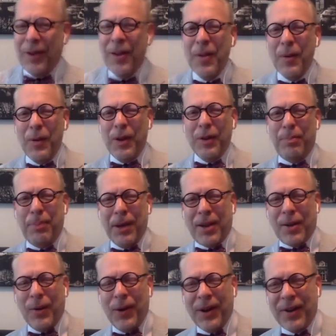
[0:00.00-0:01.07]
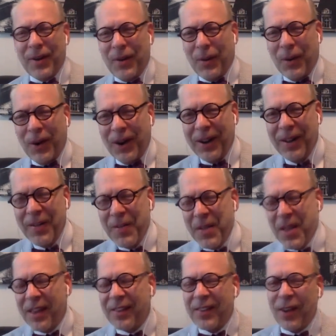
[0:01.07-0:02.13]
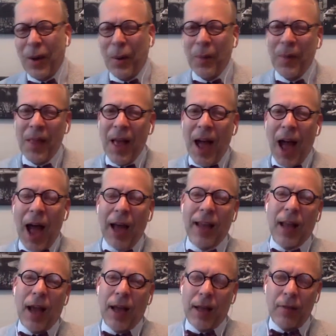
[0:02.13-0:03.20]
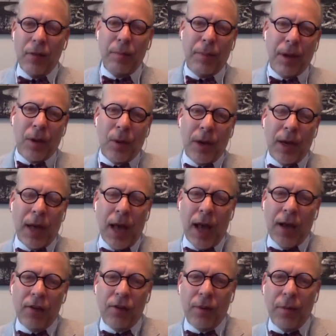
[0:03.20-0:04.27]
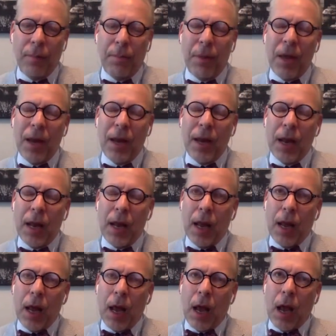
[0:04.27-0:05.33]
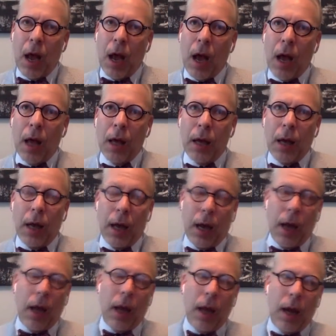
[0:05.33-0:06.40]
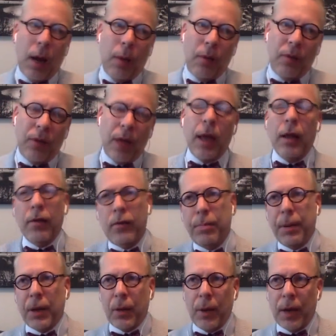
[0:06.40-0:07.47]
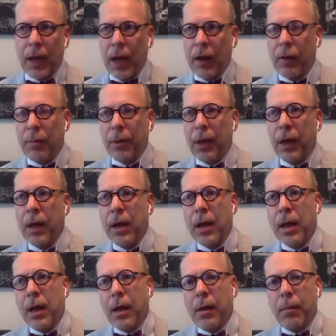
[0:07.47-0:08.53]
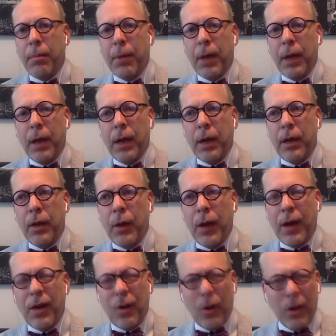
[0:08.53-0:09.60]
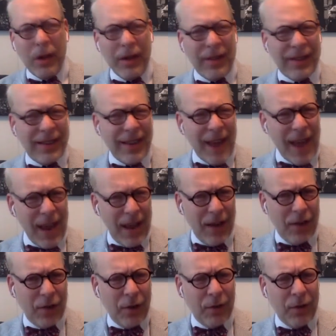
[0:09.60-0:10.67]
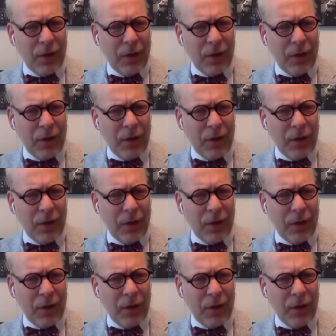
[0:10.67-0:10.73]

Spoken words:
With Bitcoin Core. So I give them Bitcoin Cash, but I will say it's Bitcoin Cash, but you know, at an early stage of